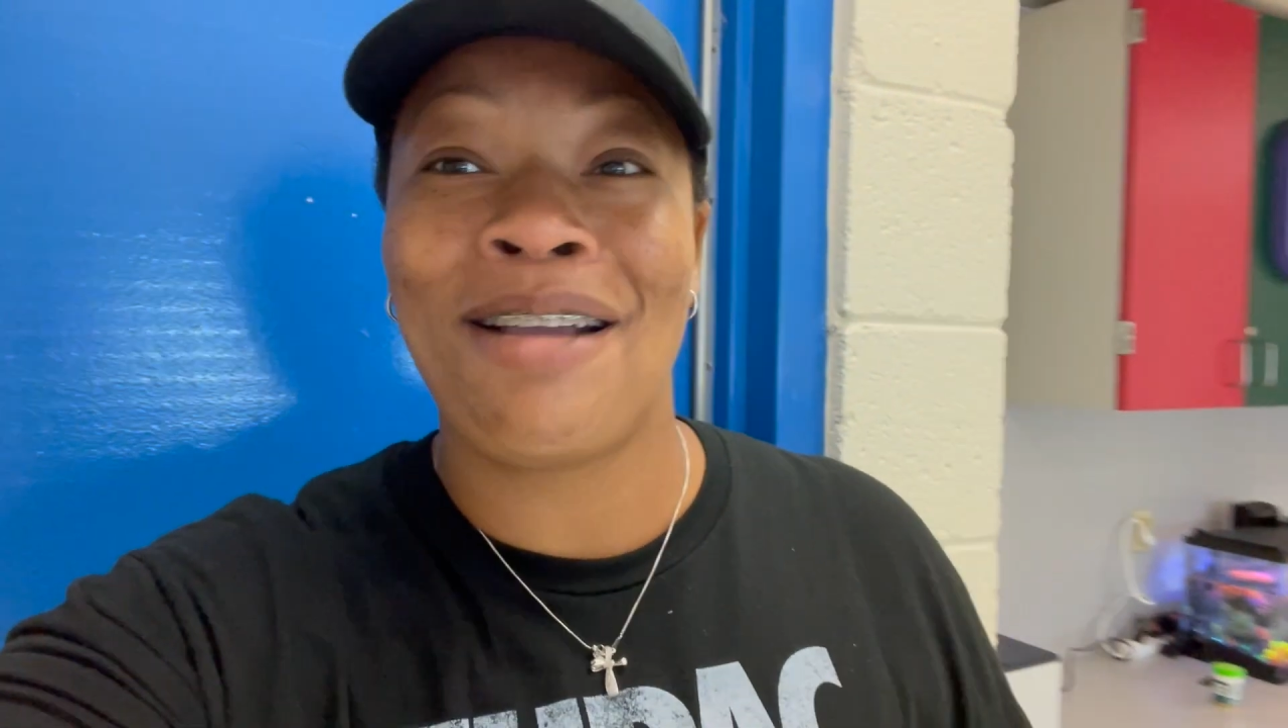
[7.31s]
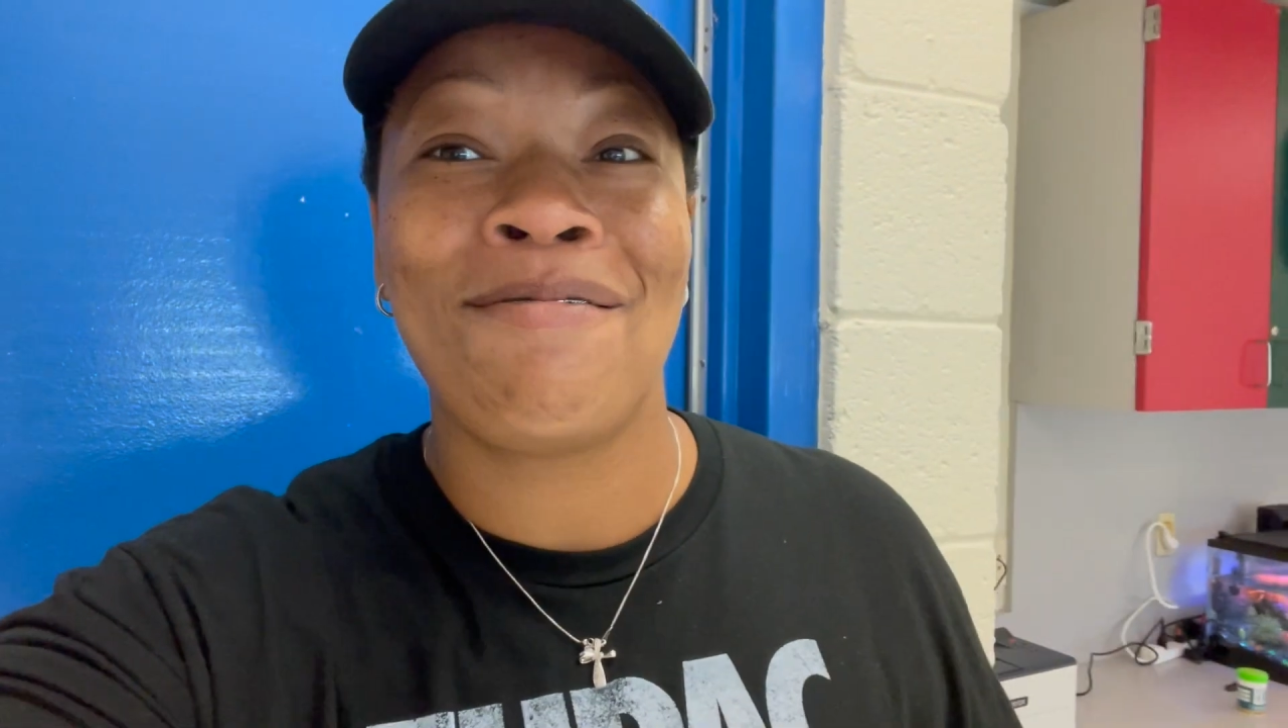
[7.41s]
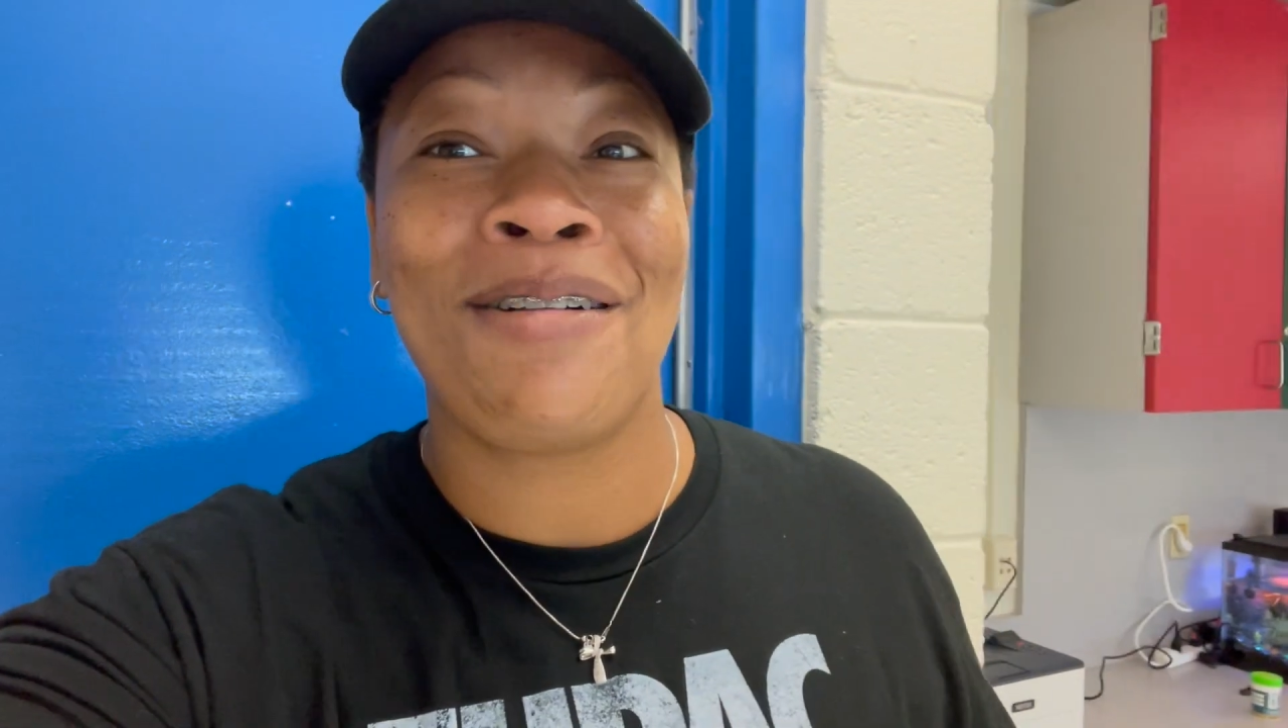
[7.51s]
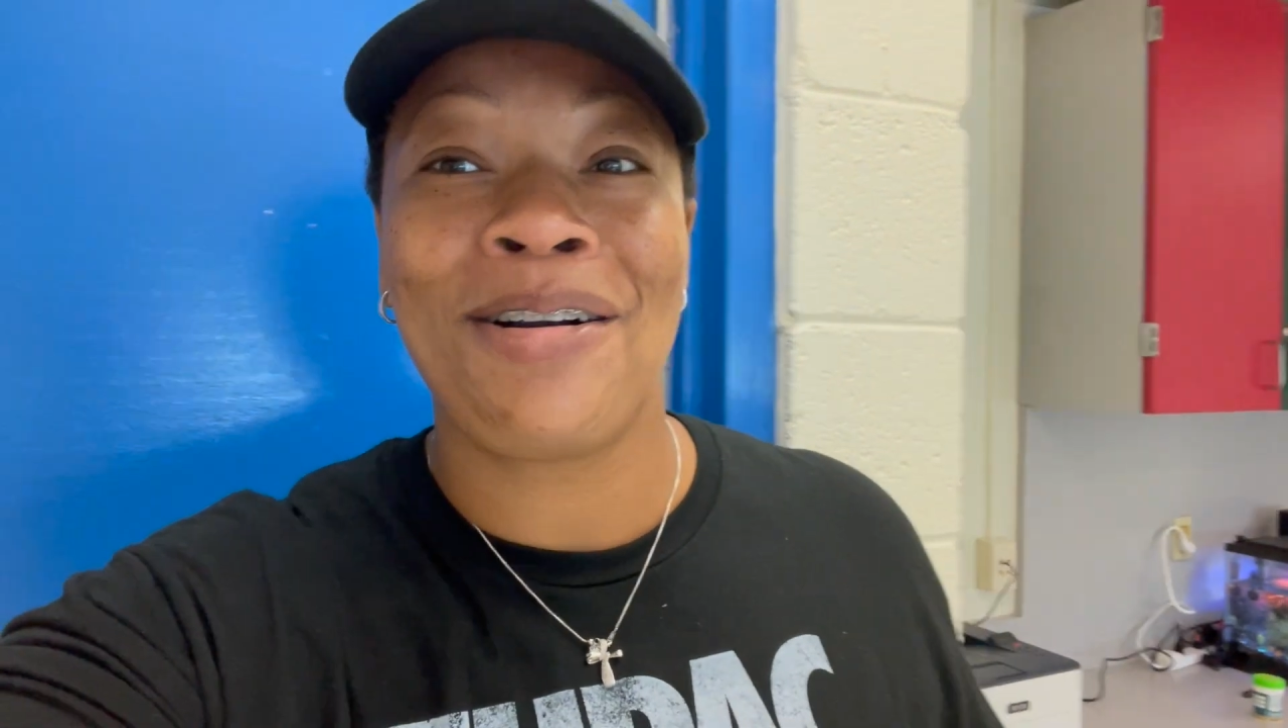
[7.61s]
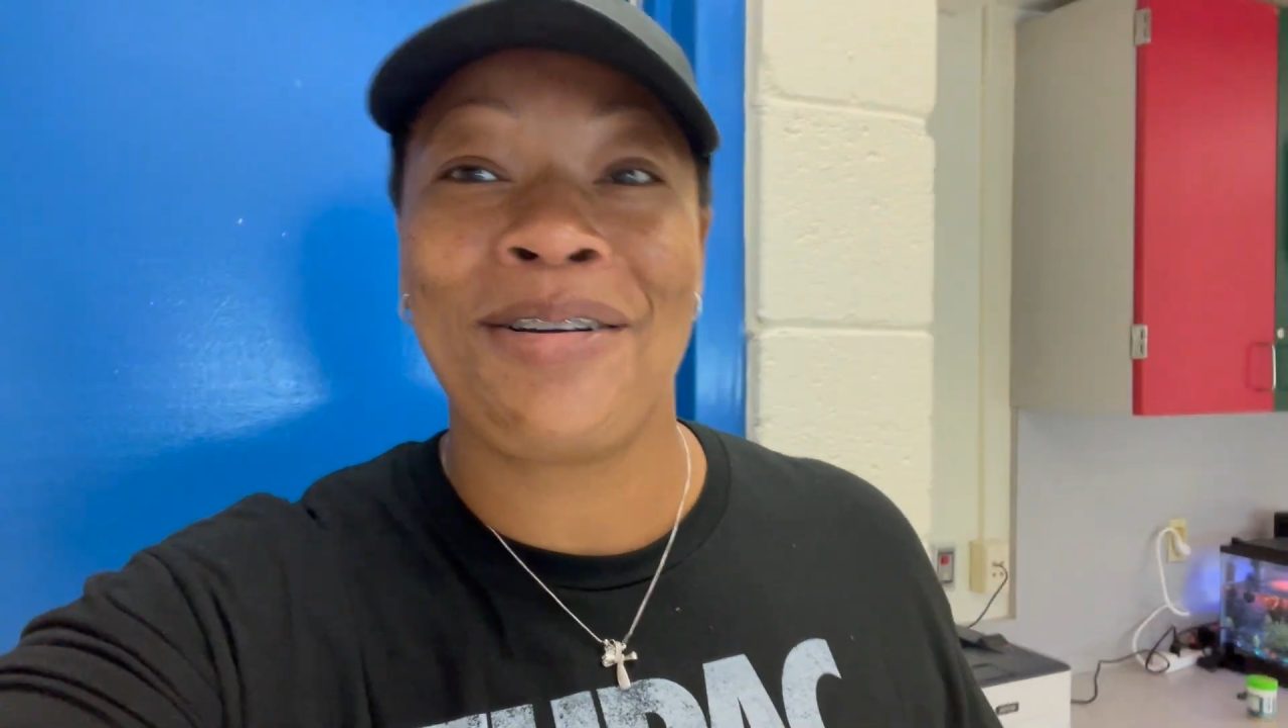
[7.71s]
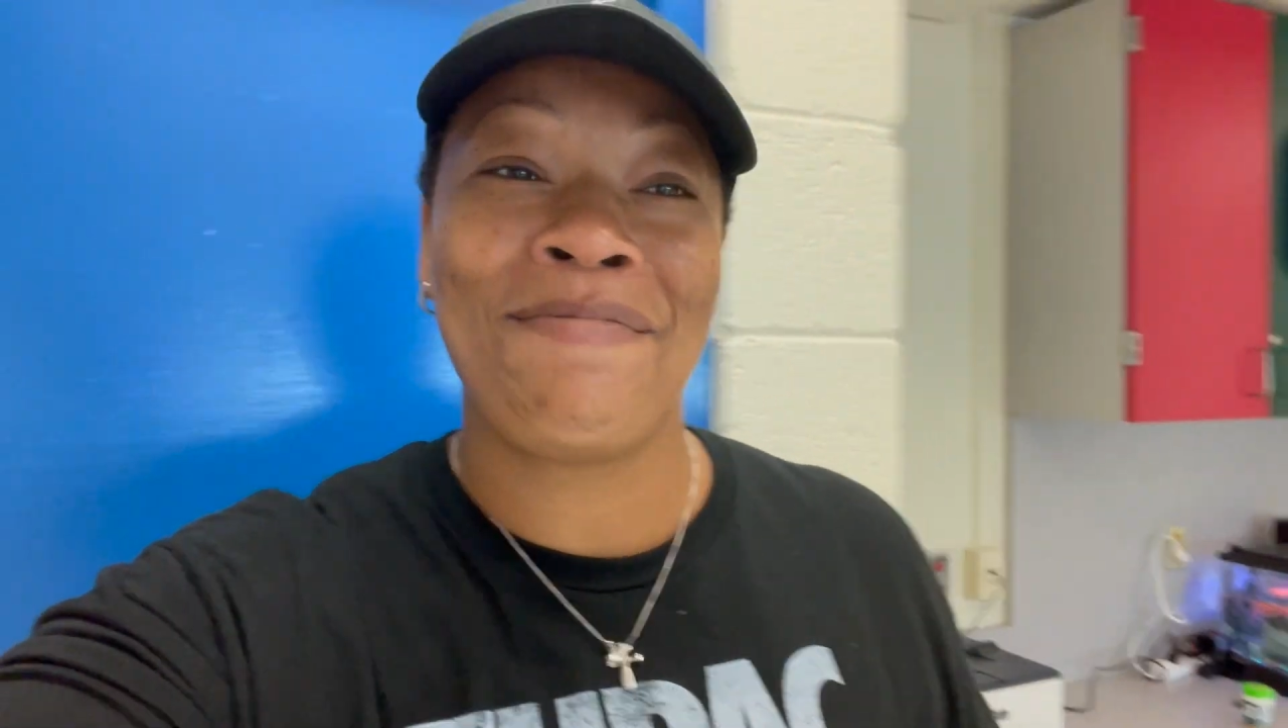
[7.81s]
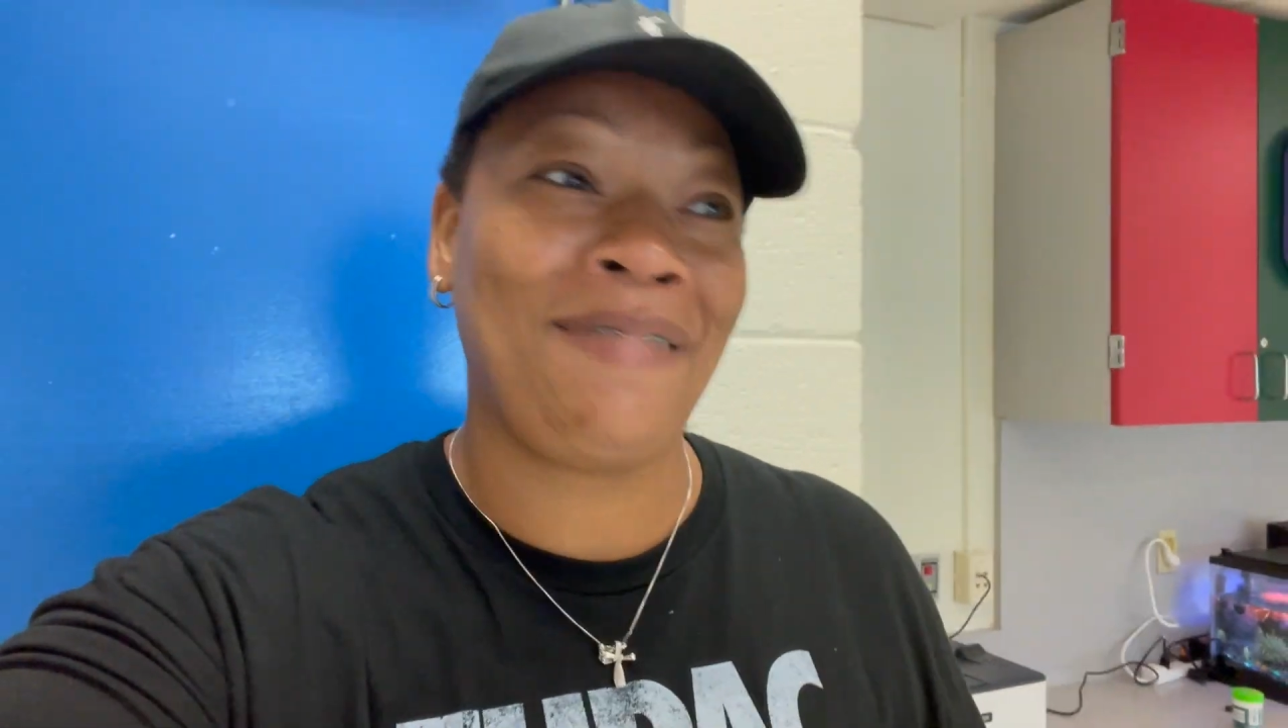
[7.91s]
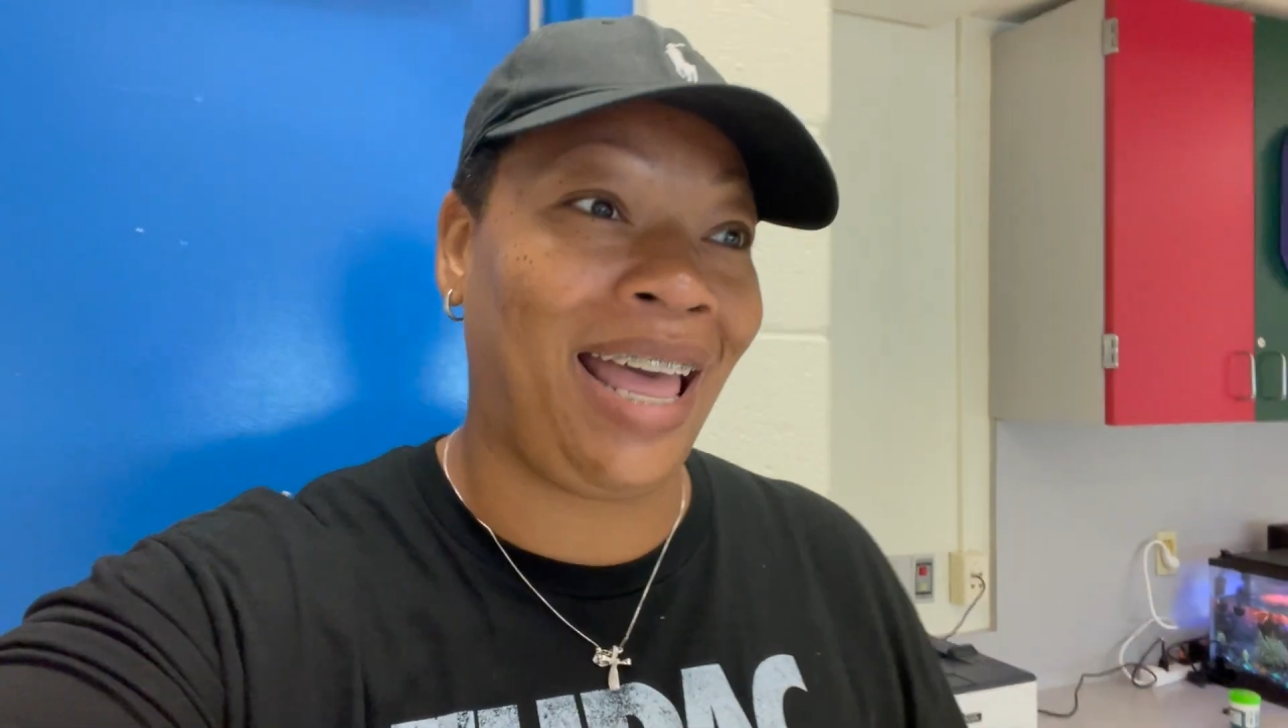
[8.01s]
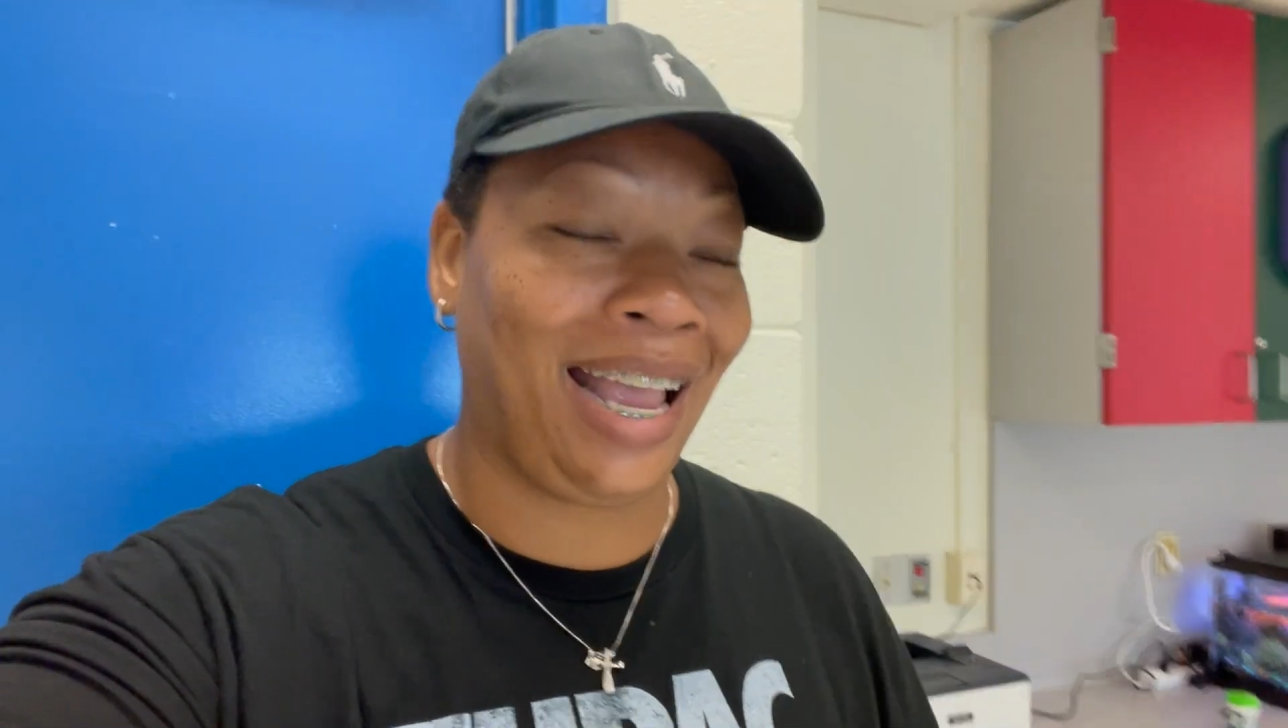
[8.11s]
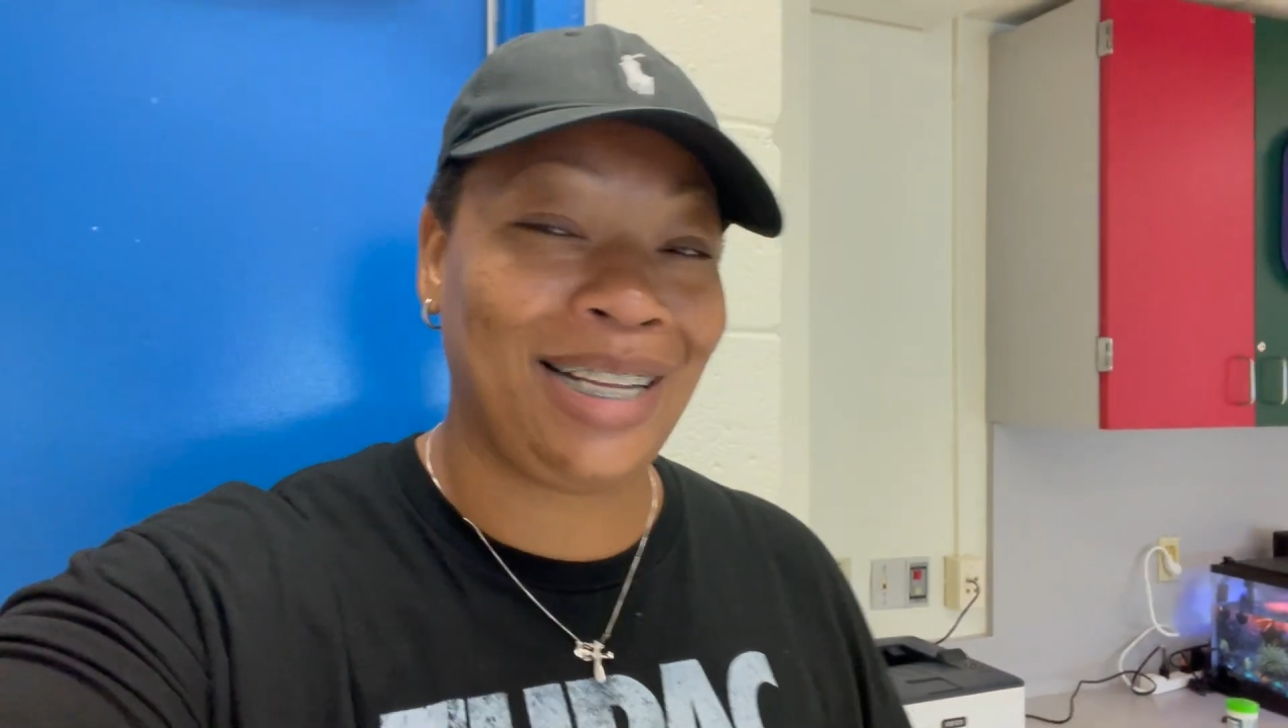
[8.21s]
welcome
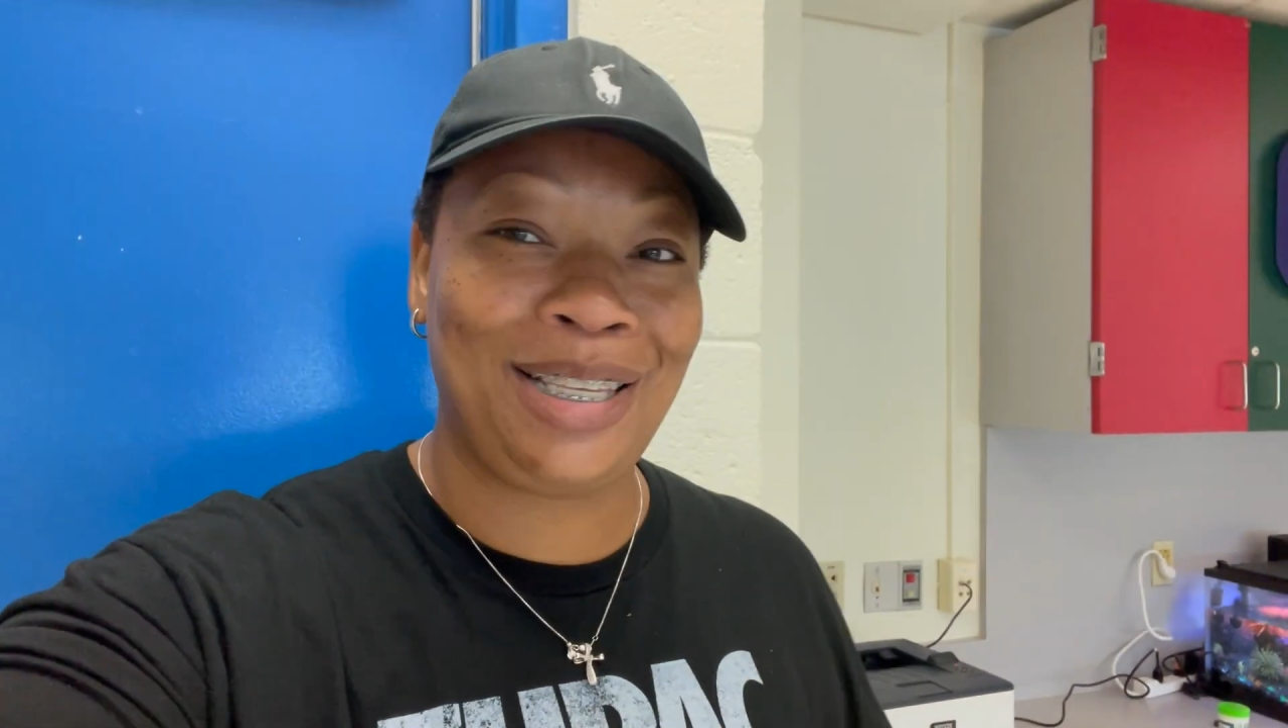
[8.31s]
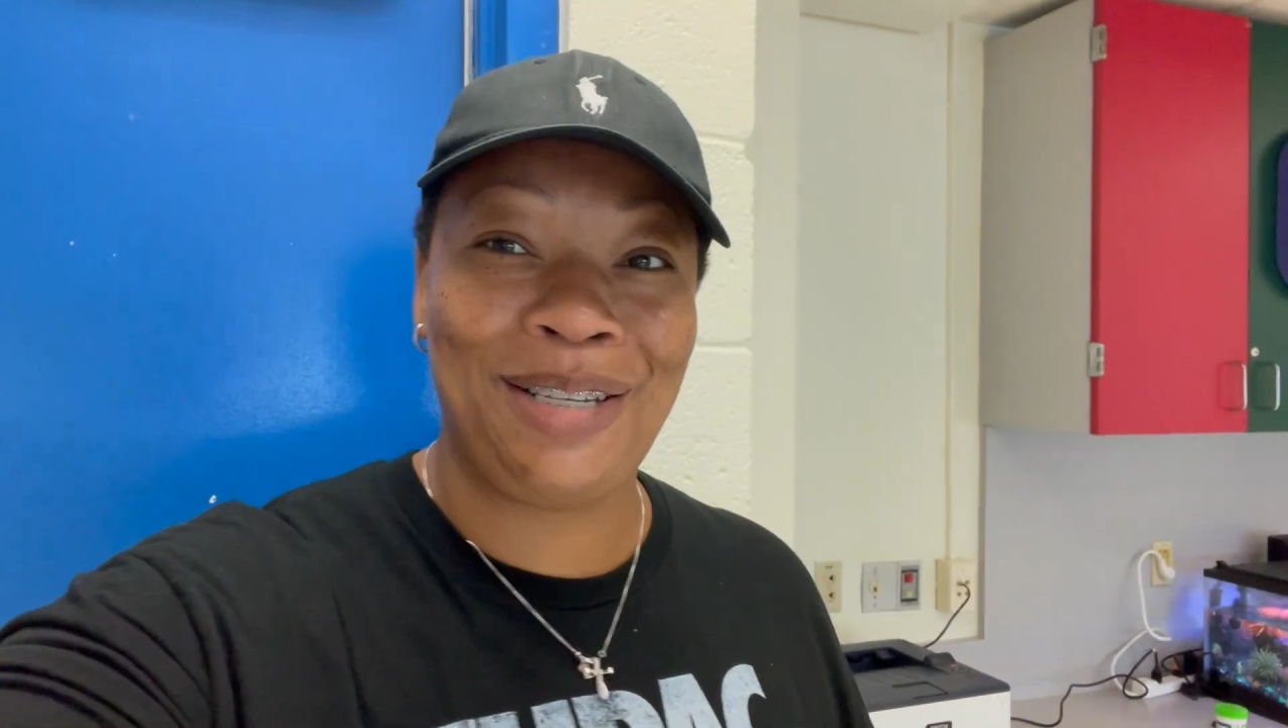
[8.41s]
back